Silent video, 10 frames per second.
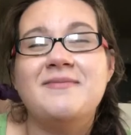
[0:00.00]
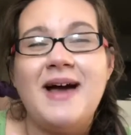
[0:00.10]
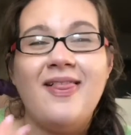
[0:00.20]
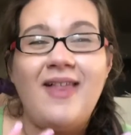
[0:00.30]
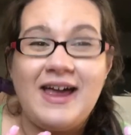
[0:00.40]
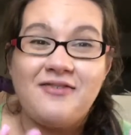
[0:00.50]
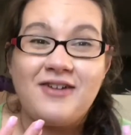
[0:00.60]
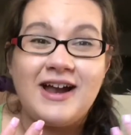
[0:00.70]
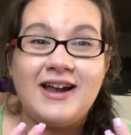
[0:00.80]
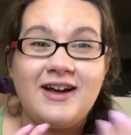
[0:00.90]
is my life
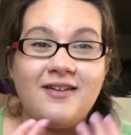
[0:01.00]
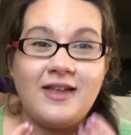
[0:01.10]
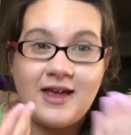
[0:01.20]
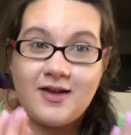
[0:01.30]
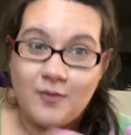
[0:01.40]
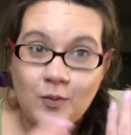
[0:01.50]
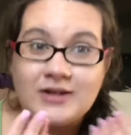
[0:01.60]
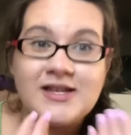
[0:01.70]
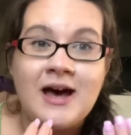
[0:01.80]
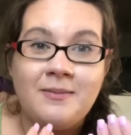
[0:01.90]
right now. Like
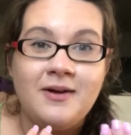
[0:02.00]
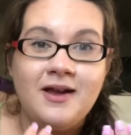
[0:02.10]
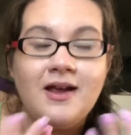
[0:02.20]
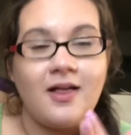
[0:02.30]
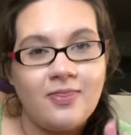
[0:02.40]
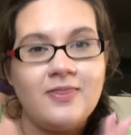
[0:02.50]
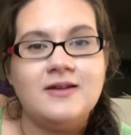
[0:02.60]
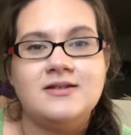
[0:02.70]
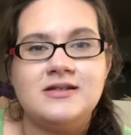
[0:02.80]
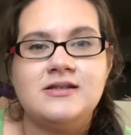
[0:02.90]
what's happening?
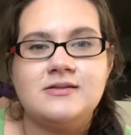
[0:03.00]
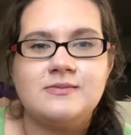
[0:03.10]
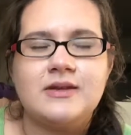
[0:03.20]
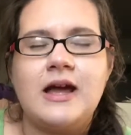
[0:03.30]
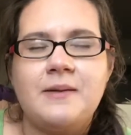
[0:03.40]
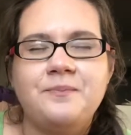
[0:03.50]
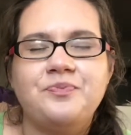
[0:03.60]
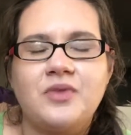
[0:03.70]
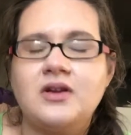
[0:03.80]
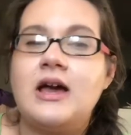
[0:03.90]
This is, yeah.
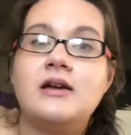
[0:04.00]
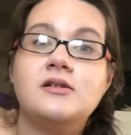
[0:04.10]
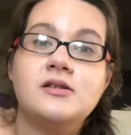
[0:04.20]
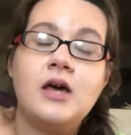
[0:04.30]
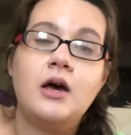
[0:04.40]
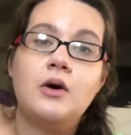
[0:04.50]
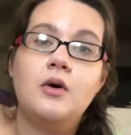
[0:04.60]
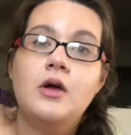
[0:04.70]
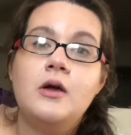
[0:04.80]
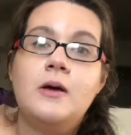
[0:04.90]
Okay,
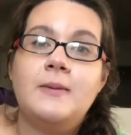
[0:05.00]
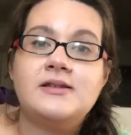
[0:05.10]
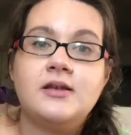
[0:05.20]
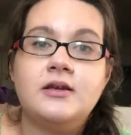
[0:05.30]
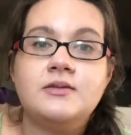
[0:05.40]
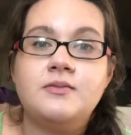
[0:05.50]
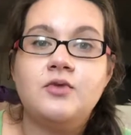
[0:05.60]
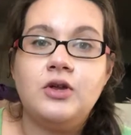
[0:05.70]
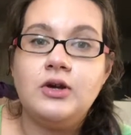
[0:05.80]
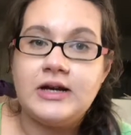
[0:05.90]
so basically it's been
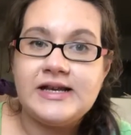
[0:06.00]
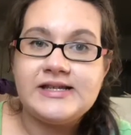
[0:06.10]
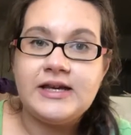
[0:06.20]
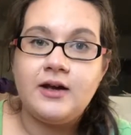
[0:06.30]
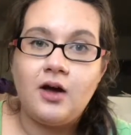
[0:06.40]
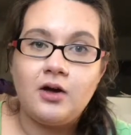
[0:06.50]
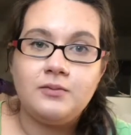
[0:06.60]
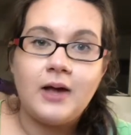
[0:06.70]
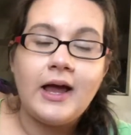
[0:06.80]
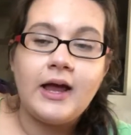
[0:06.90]
really crazy.
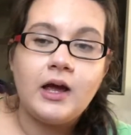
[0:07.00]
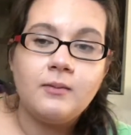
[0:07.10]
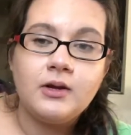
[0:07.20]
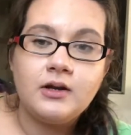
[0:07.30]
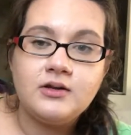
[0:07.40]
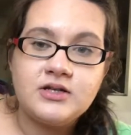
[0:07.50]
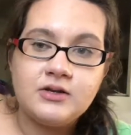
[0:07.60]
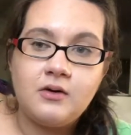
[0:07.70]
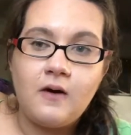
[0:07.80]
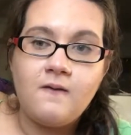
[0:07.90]
Um, I am gonna
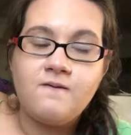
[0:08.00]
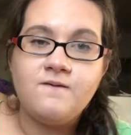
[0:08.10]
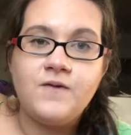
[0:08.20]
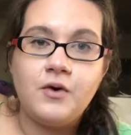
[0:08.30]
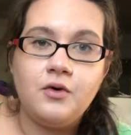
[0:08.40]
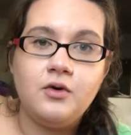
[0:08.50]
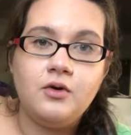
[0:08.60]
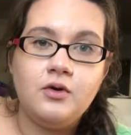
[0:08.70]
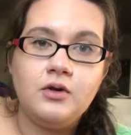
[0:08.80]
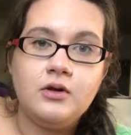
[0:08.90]
do a
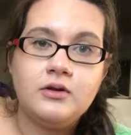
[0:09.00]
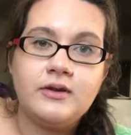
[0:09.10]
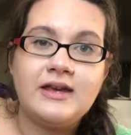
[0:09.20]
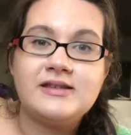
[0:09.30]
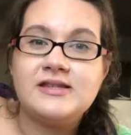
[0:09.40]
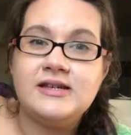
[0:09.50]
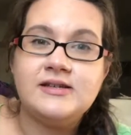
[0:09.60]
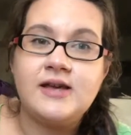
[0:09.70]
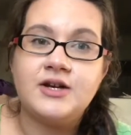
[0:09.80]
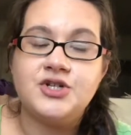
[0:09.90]
full like
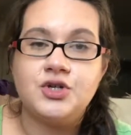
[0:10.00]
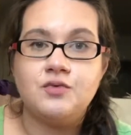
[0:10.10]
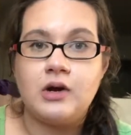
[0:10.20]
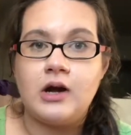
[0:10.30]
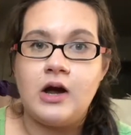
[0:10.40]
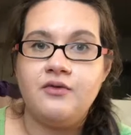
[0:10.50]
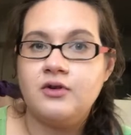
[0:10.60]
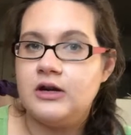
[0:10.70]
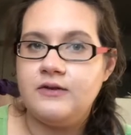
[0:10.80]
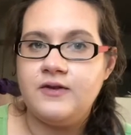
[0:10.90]
C-section
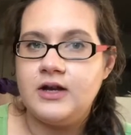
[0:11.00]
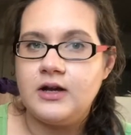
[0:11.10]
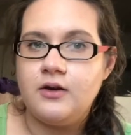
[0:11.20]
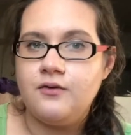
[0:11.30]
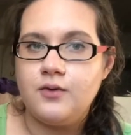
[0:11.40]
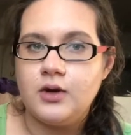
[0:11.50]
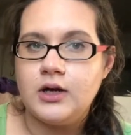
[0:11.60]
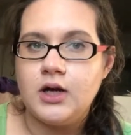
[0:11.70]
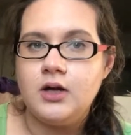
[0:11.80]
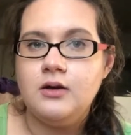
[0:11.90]
recovery video for
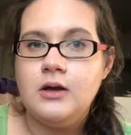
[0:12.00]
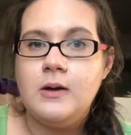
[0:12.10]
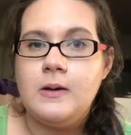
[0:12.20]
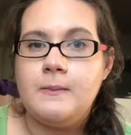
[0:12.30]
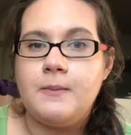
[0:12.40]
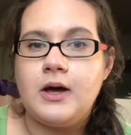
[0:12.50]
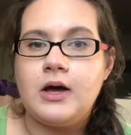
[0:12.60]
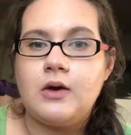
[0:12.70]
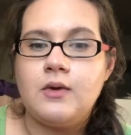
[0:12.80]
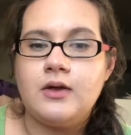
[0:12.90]
y'all.
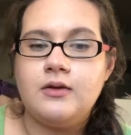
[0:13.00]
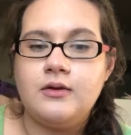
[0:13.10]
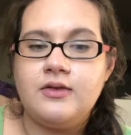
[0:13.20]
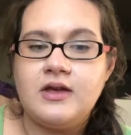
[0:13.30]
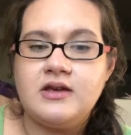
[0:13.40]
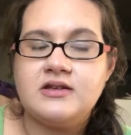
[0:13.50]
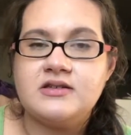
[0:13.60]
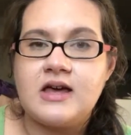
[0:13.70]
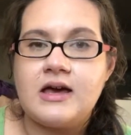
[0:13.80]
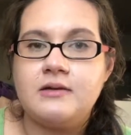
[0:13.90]
But quick little thing
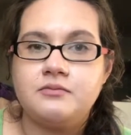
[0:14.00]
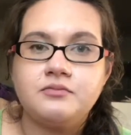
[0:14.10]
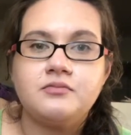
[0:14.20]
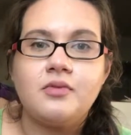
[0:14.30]
is that